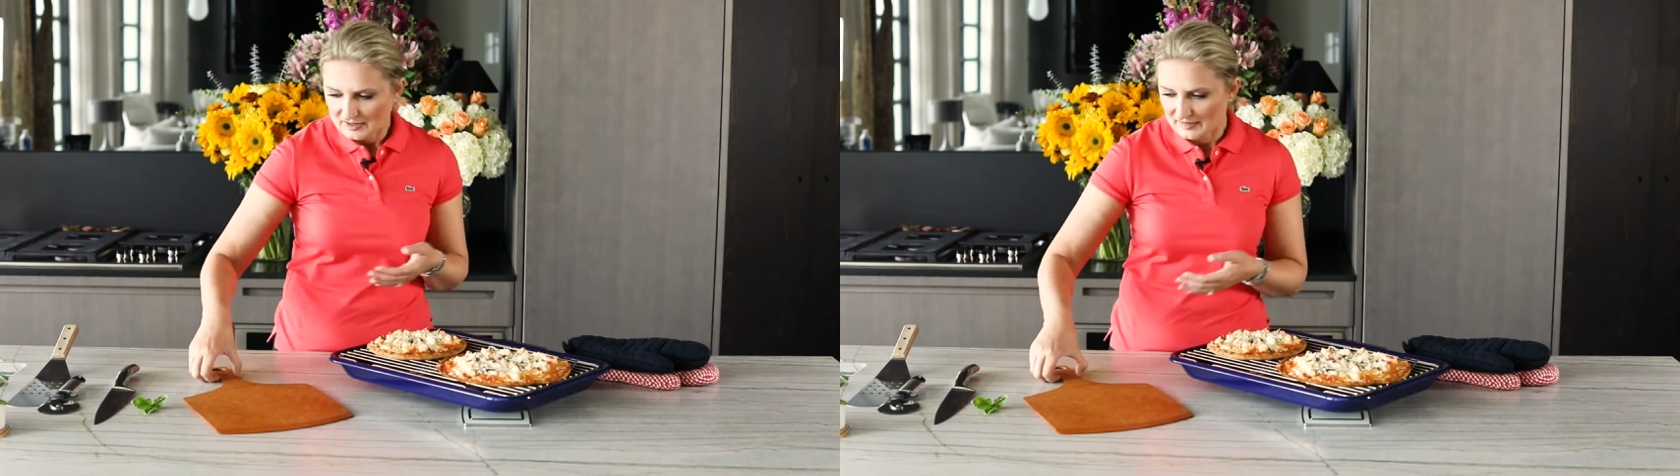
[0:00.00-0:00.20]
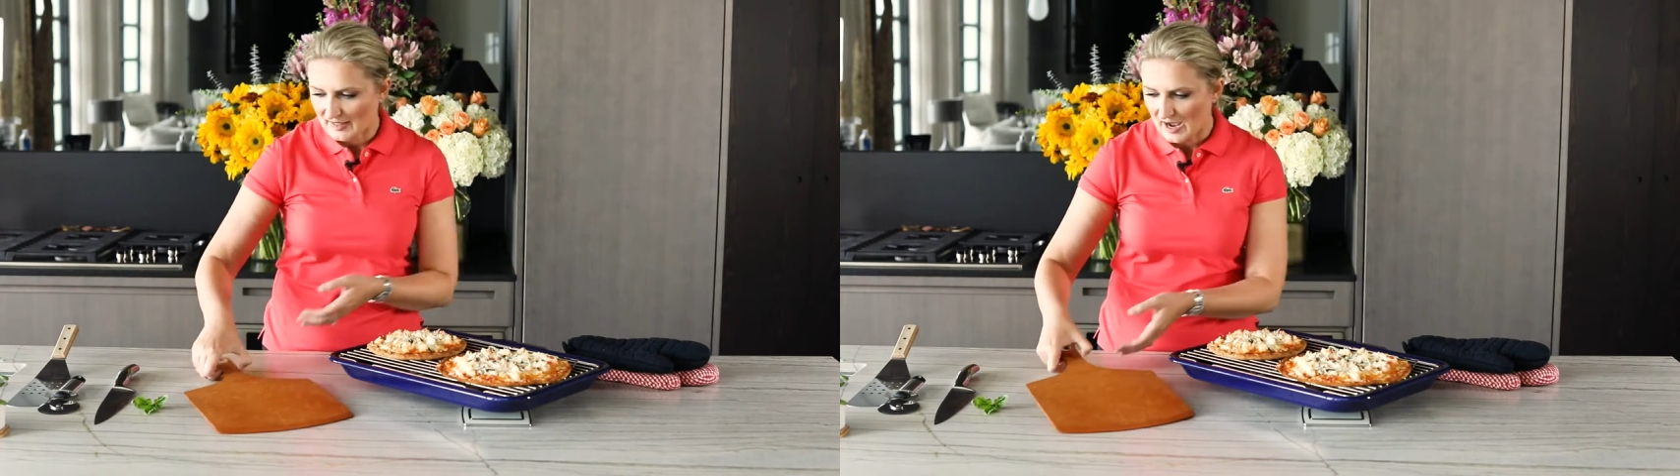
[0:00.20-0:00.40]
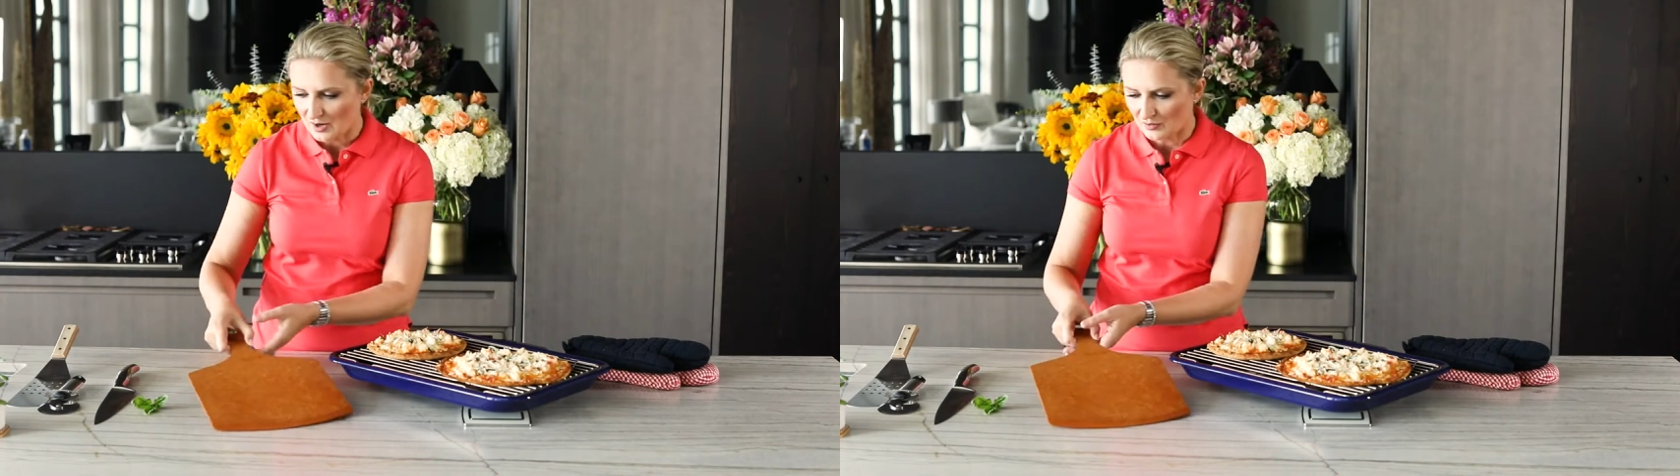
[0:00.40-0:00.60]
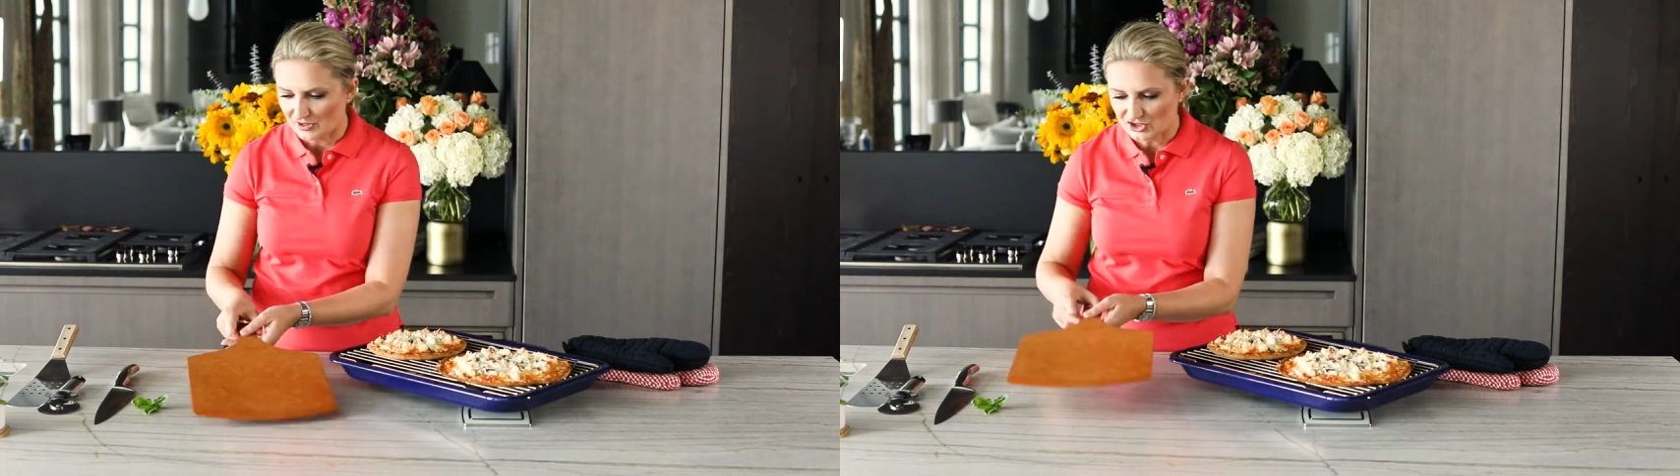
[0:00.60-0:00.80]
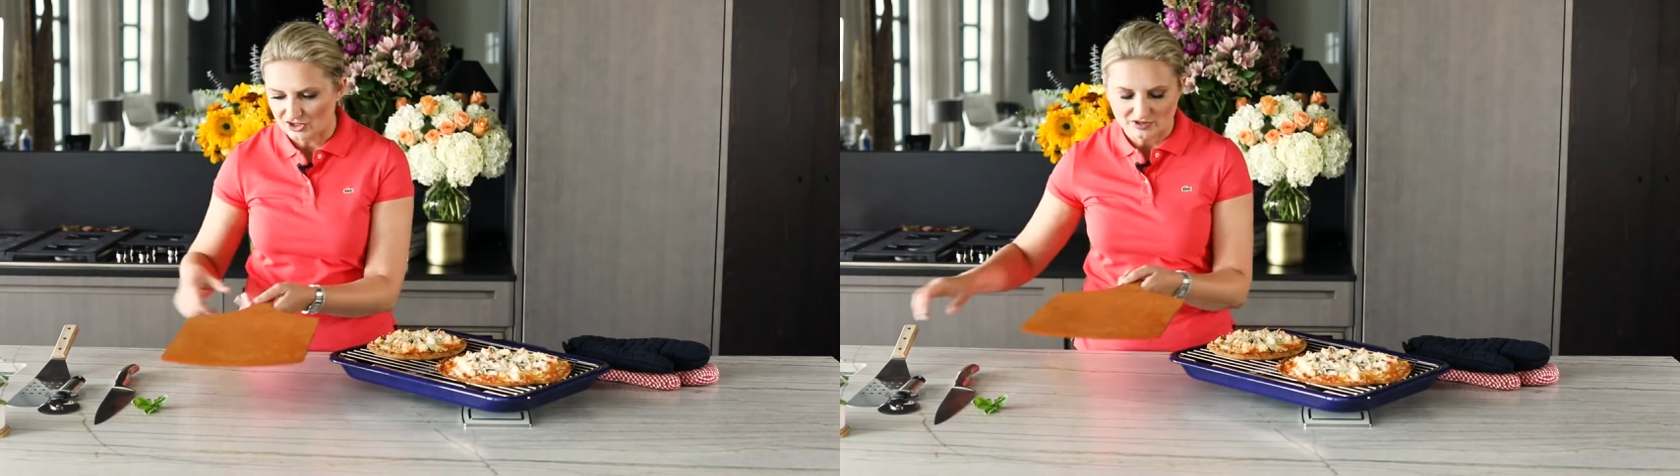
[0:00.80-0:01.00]
now
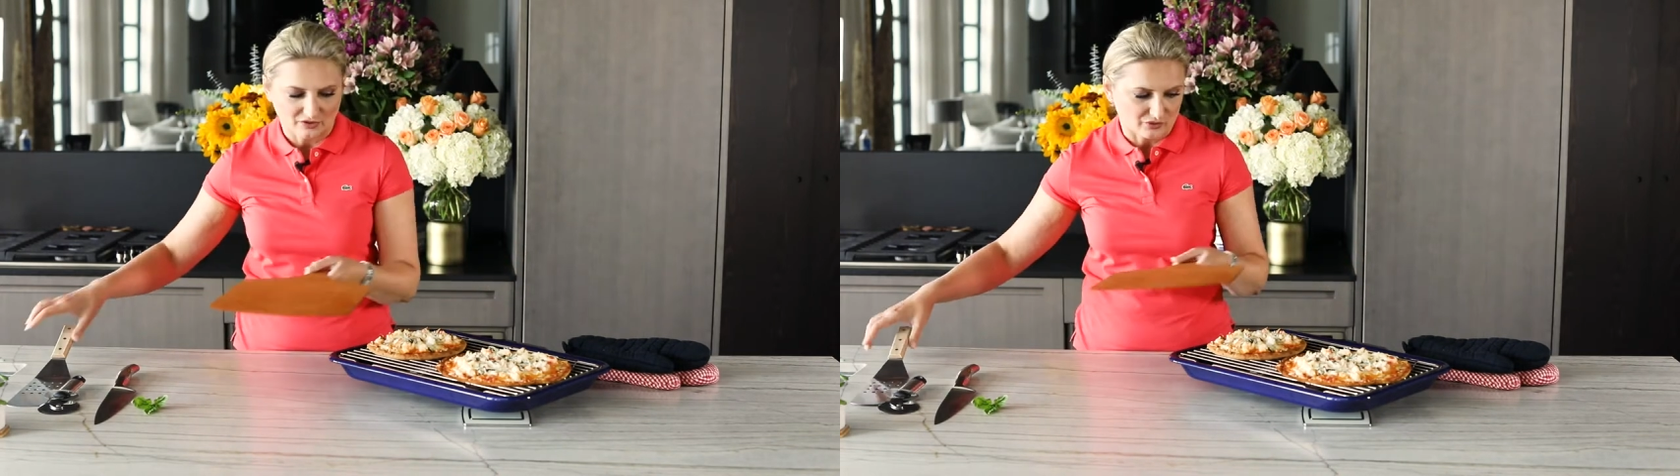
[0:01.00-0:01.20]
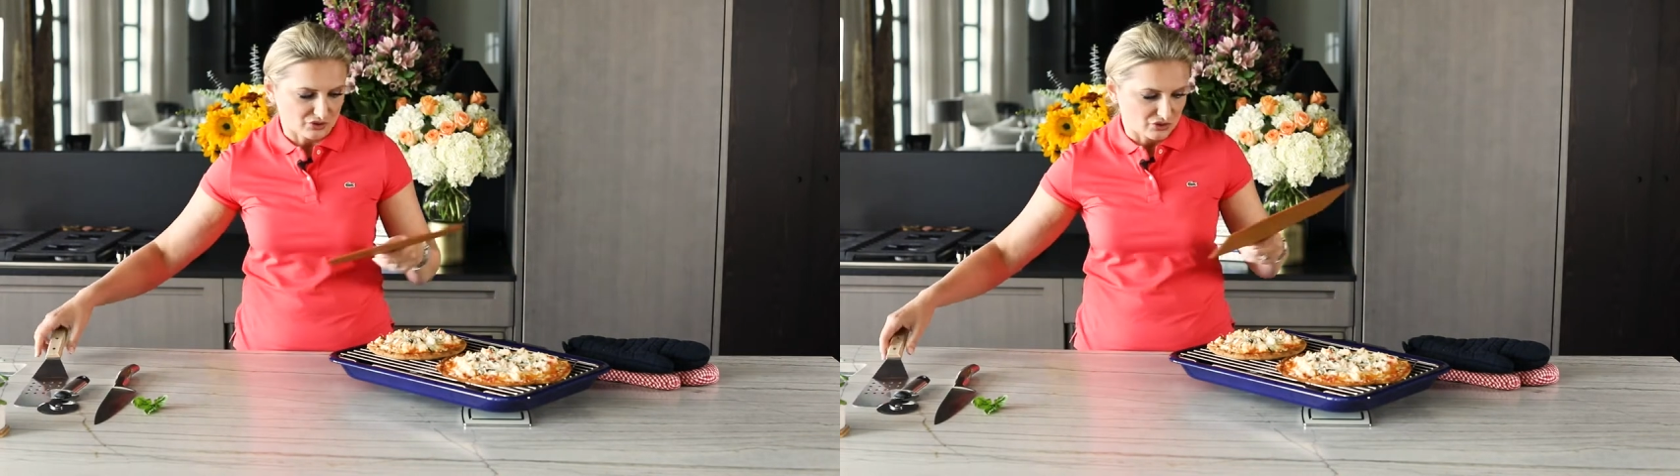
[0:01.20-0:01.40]
it just looks